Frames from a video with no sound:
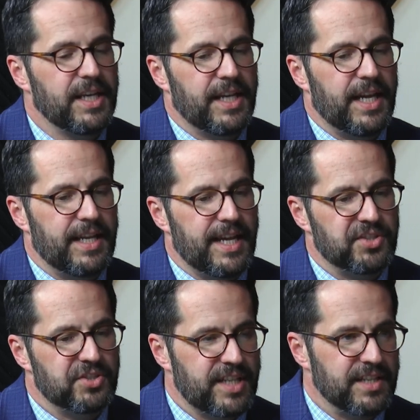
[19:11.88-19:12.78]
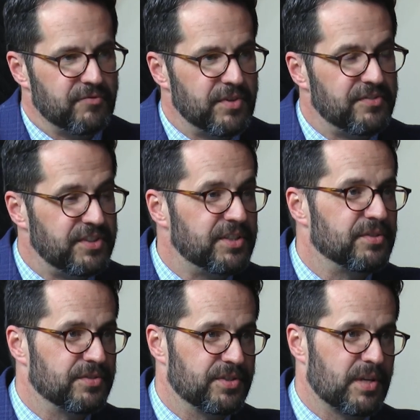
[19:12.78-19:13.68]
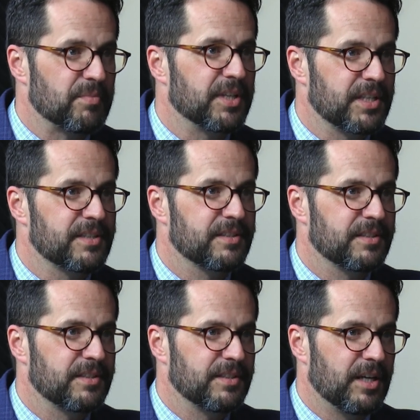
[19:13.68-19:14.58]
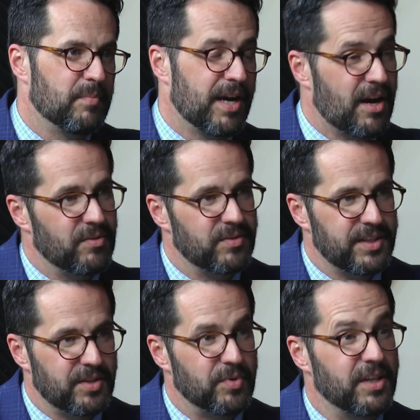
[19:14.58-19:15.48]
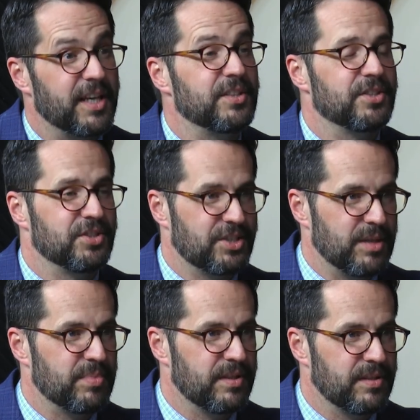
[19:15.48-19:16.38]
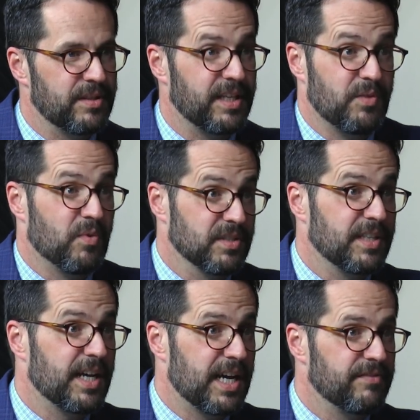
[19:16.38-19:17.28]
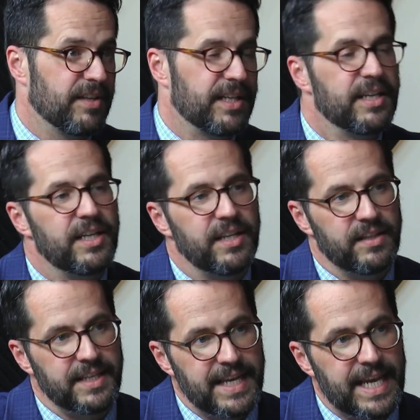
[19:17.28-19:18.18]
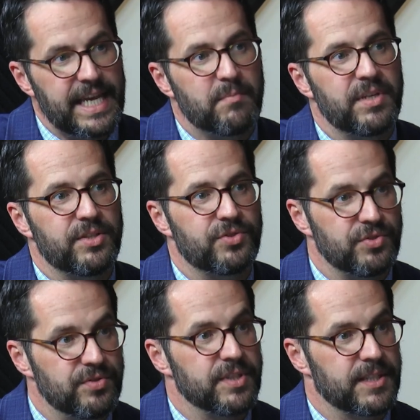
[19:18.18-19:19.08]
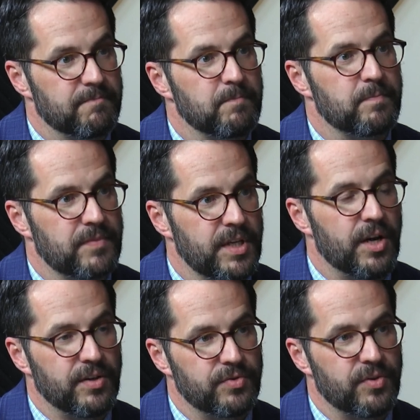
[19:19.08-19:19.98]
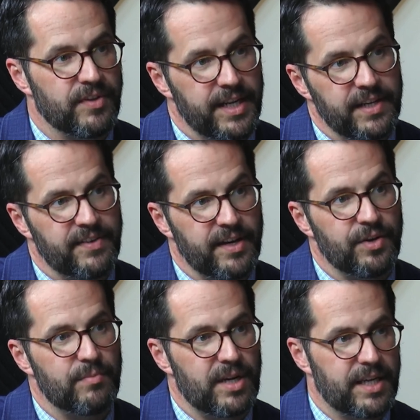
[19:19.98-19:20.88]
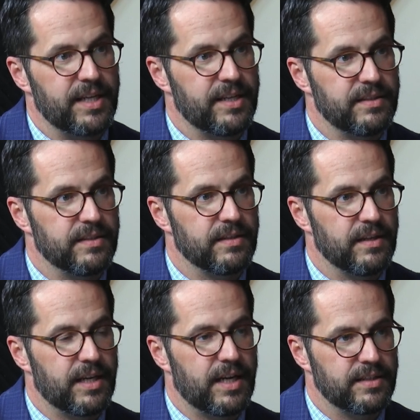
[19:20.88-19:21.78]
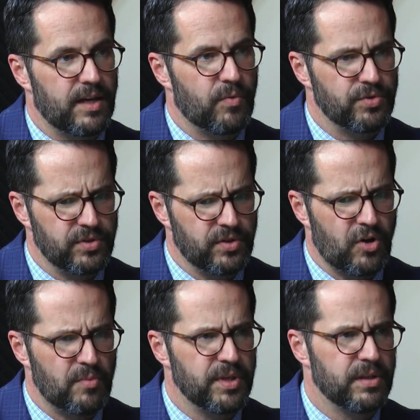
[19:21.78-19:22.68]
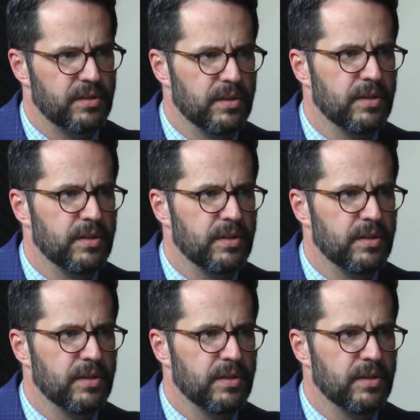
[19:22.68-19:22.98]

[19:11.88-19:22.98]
And that, sh- that reveals something about the relationship that he wants to have, like the name he's choosing. You know, sort of like if I go to my kids and, and I say, I want you to call me,